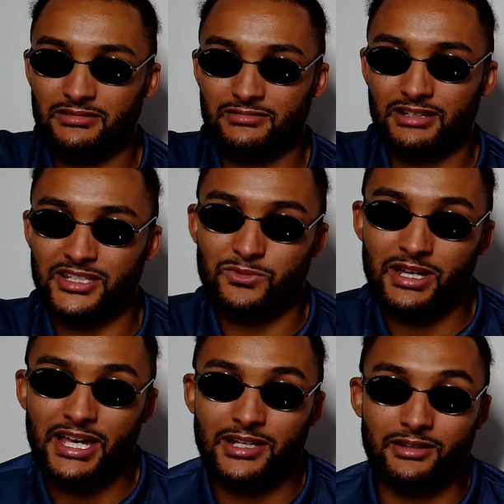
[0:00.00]
That's why I
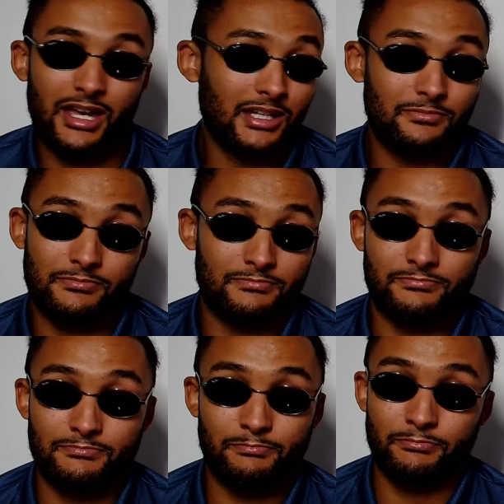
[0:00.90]
had
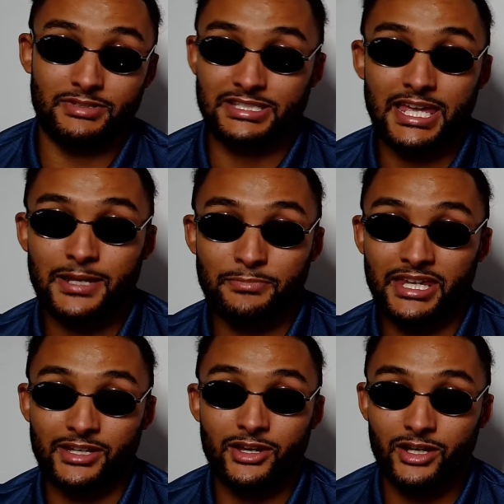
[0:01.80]
Zhang
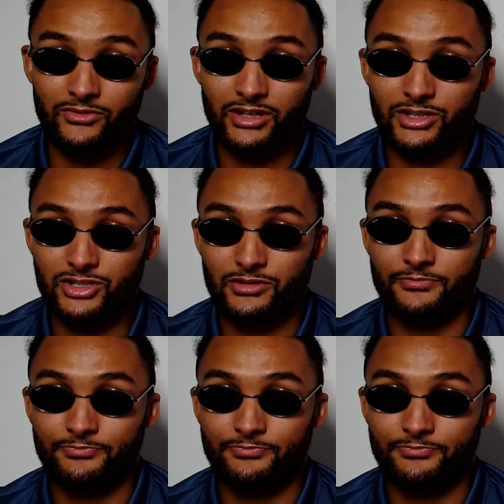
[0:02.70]
beating Hergovic,